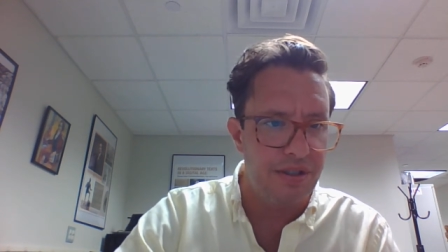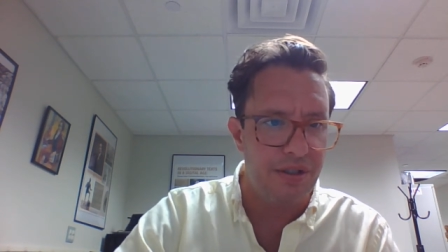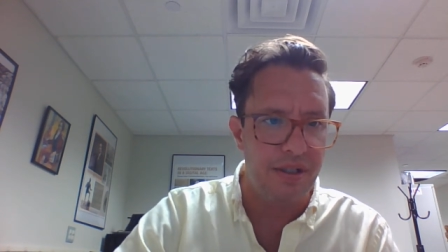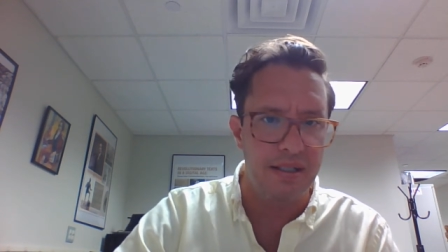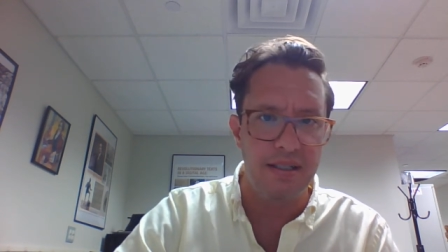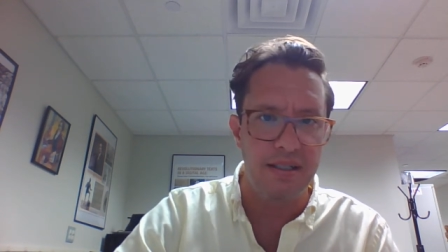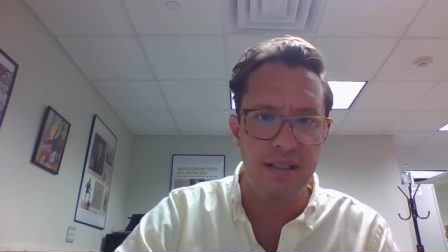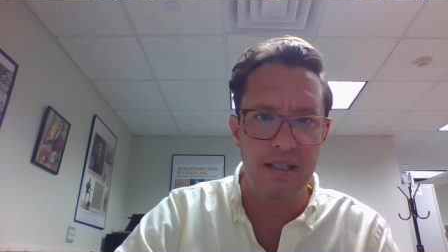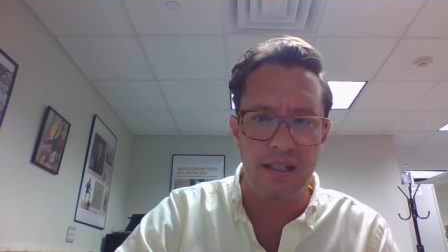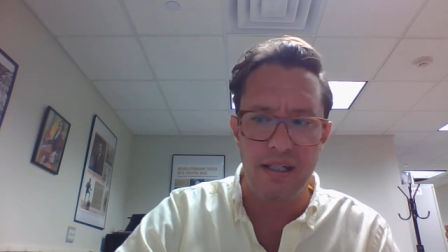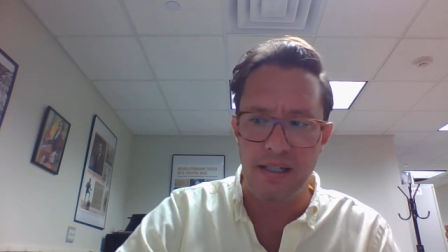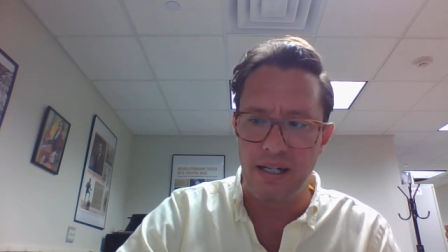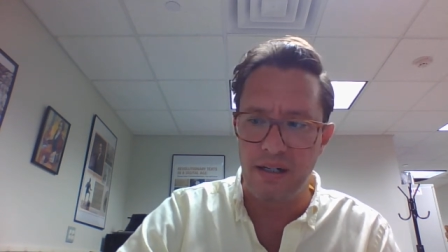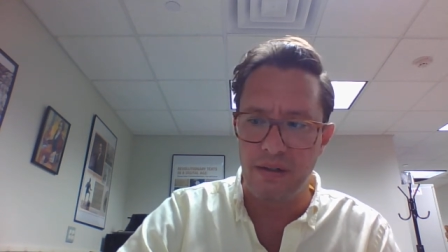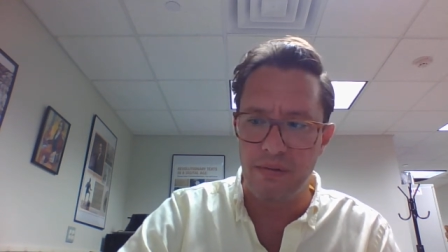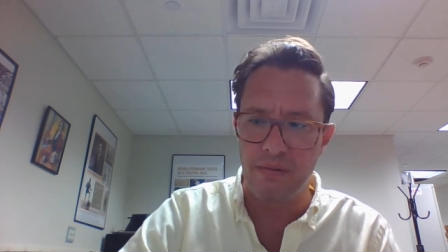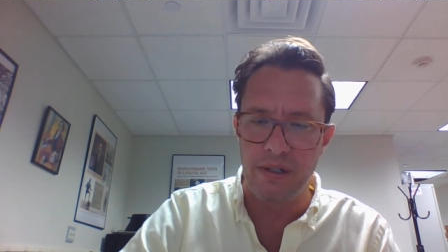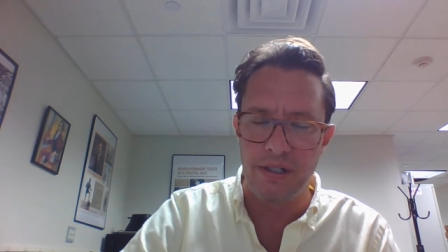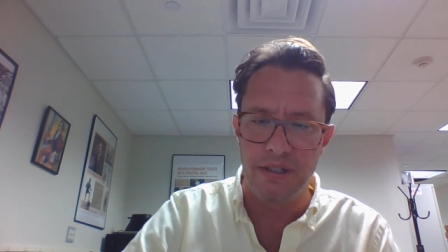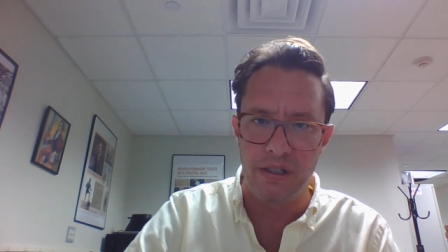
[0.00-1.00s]
you can see that
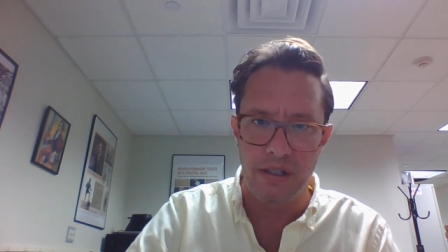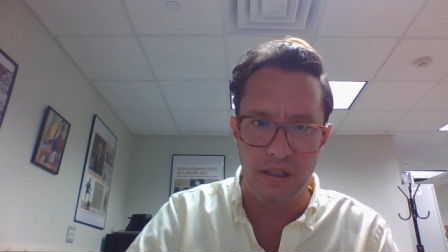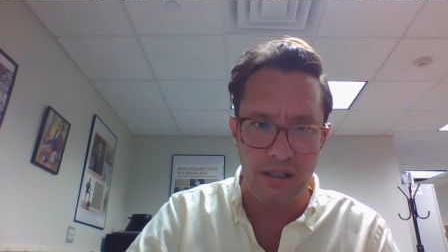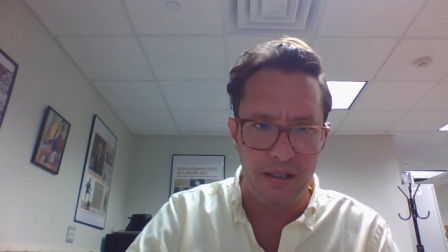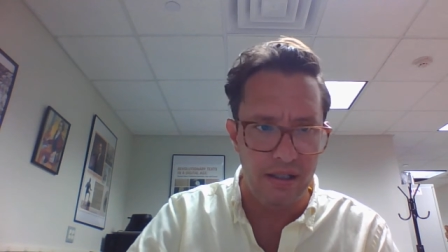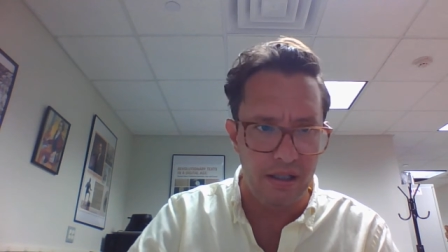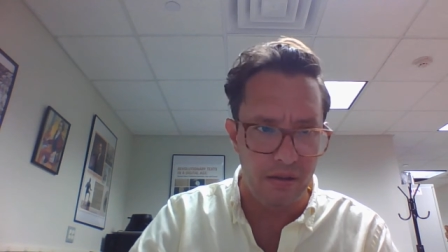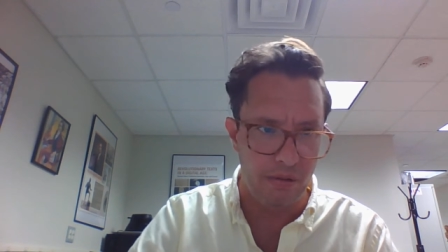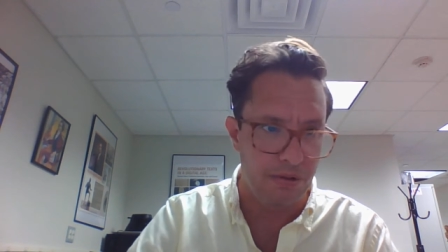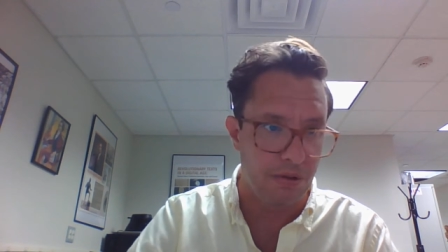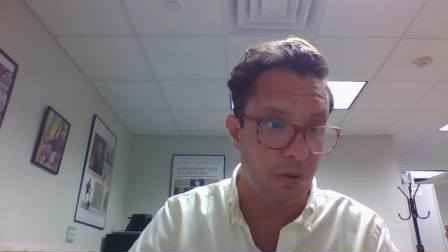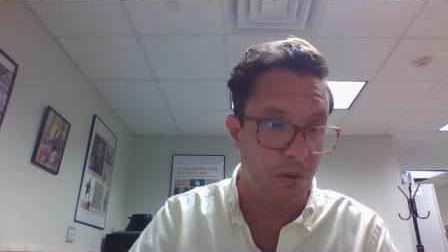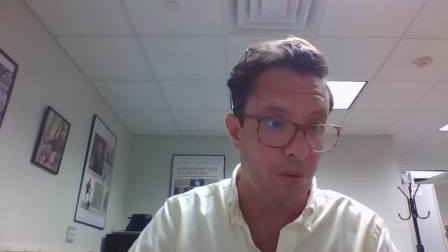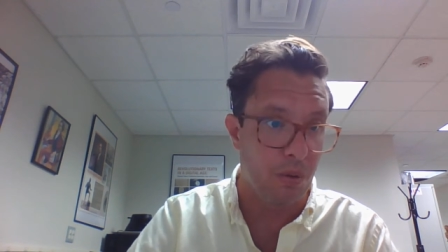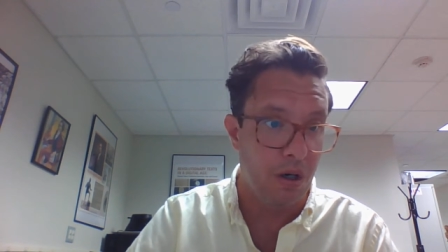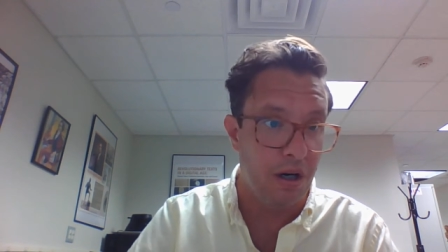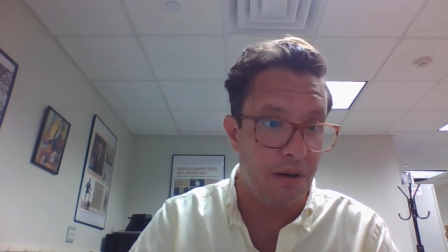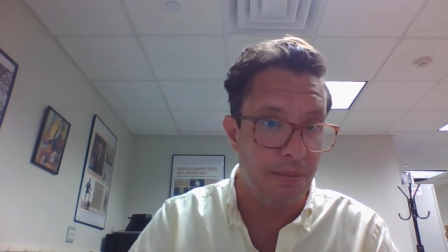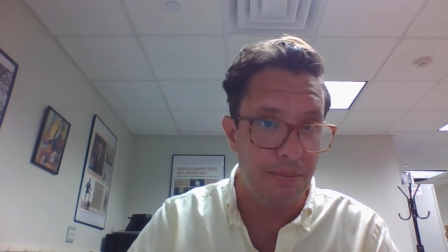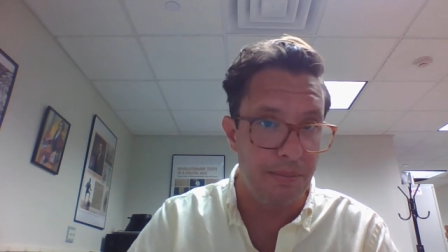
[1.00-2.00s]
originally there was a
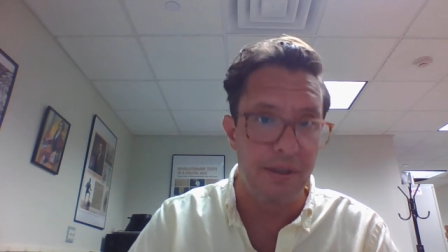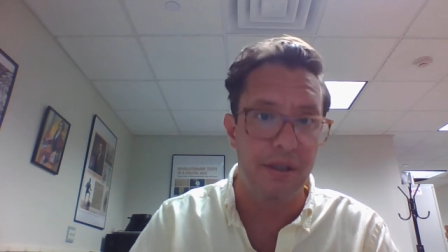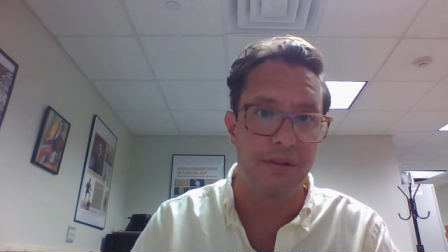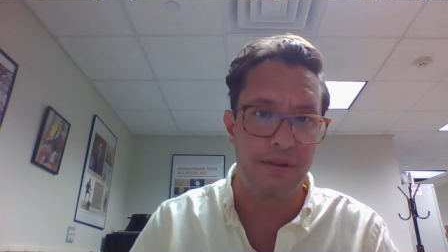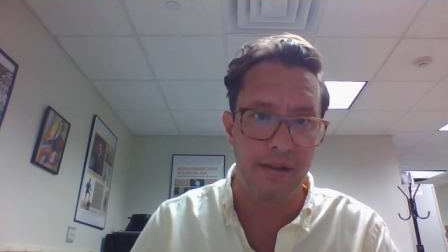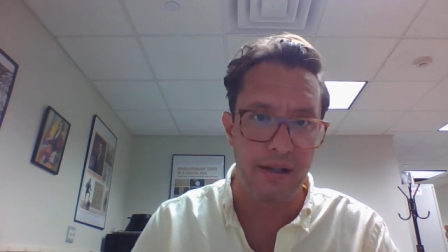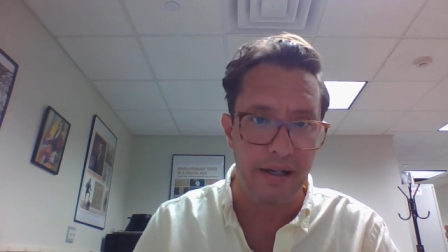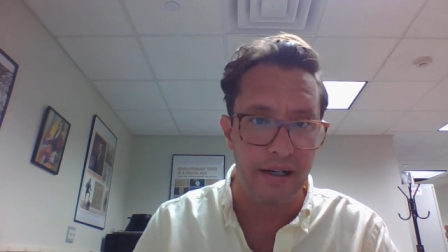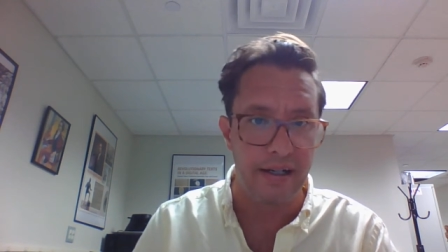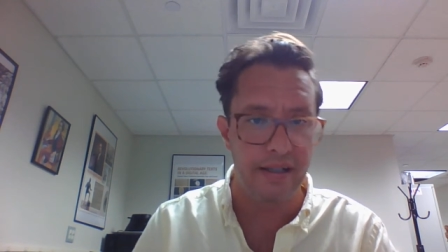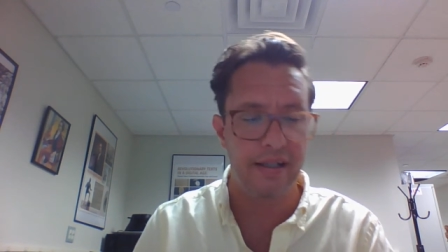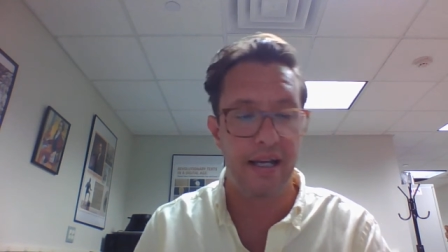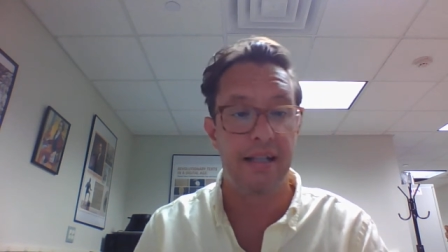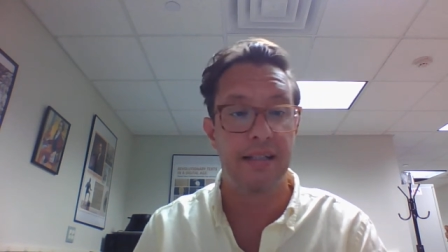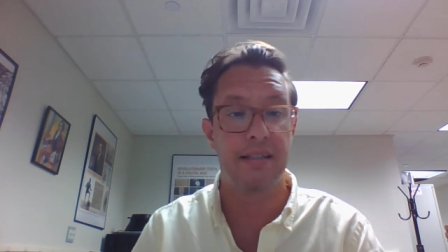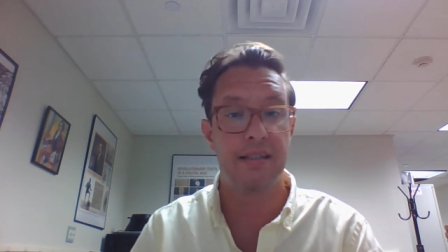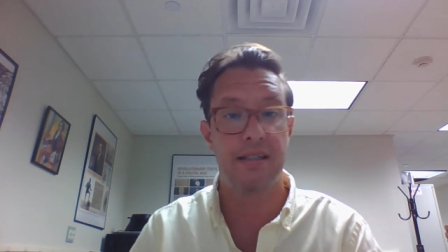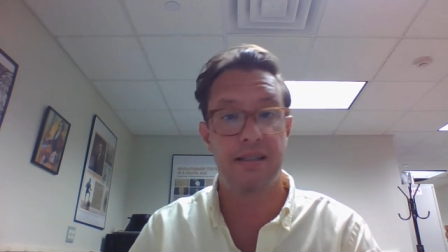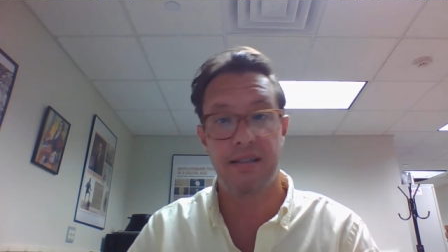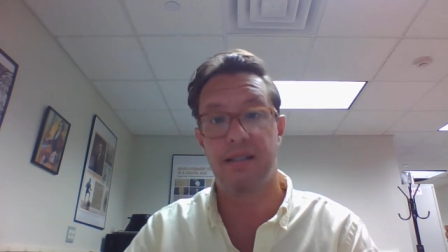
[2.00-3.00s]
wall built there,
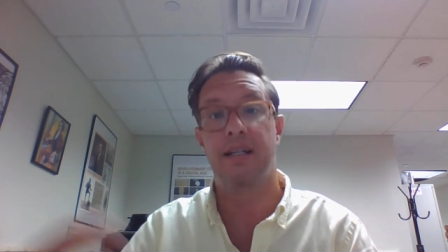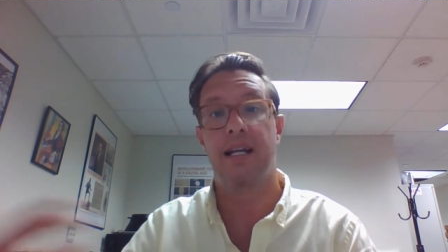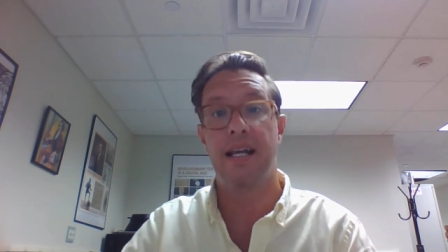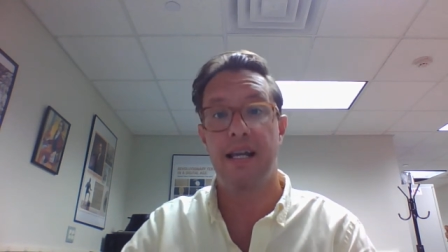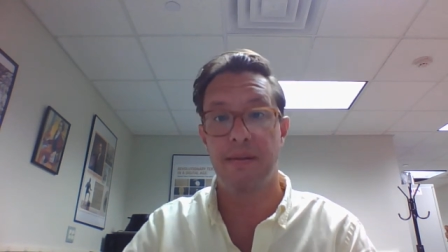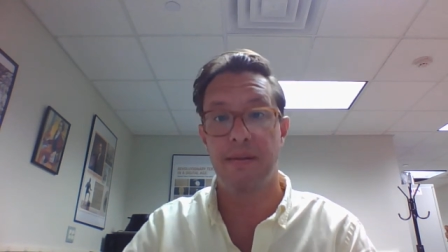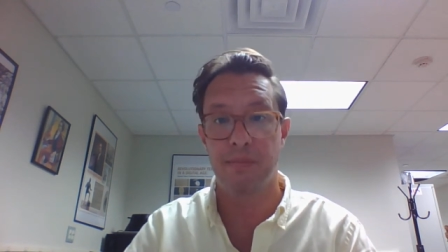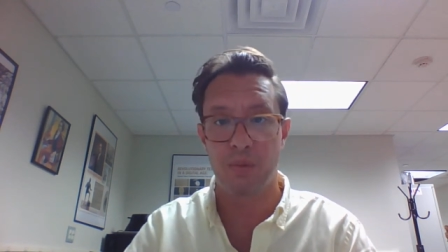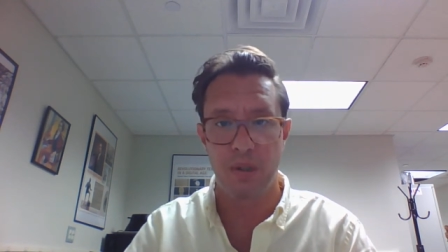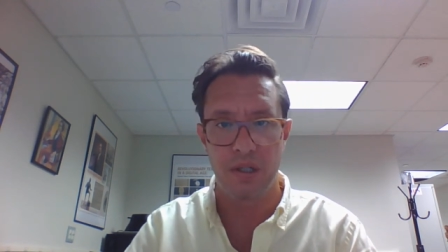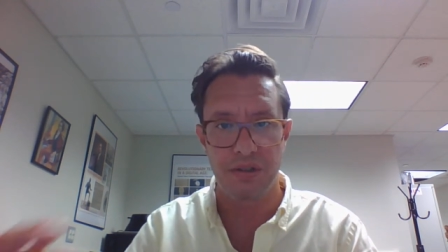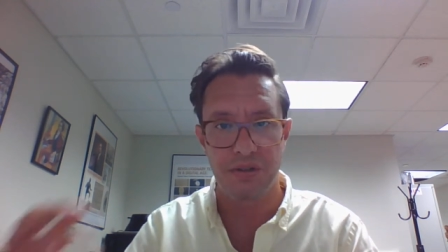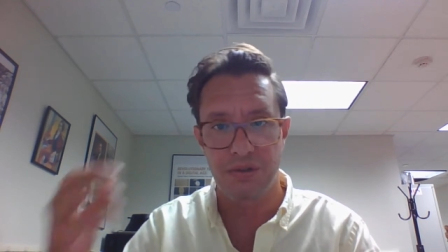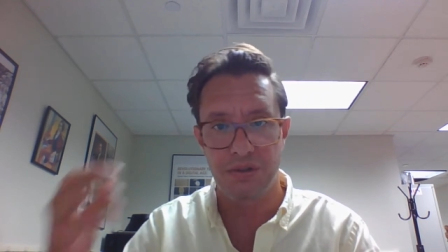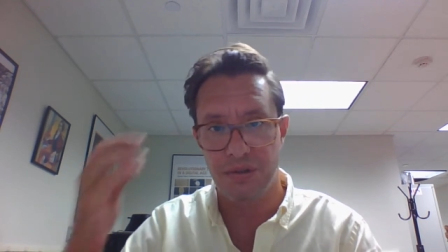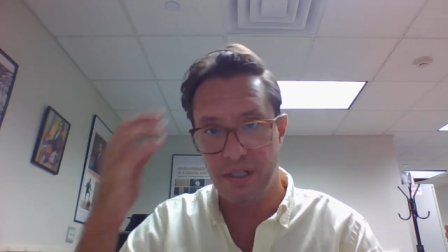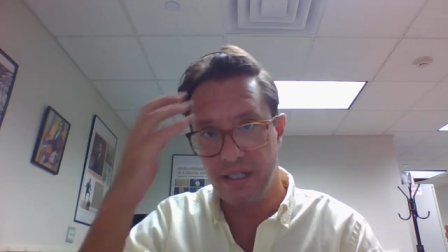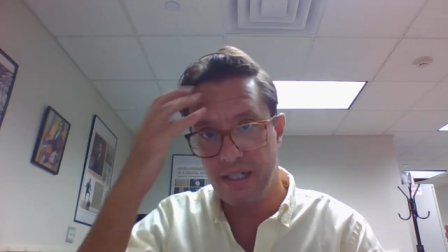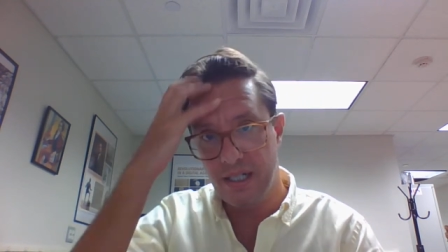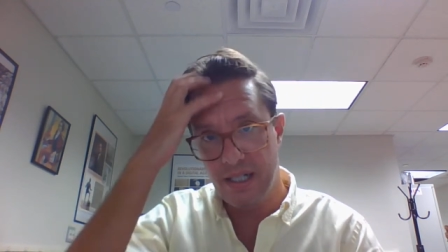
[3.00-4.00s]
hence the name Wall
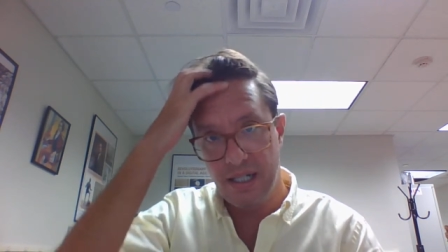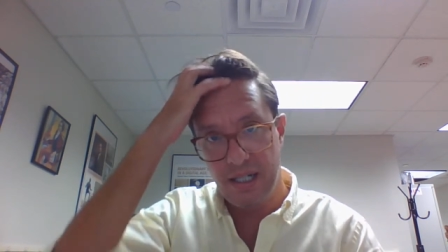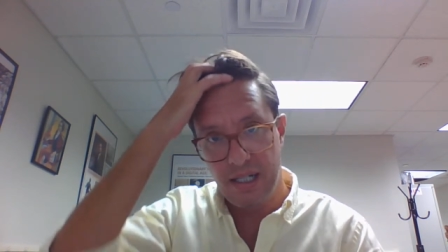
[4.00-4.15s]
Street,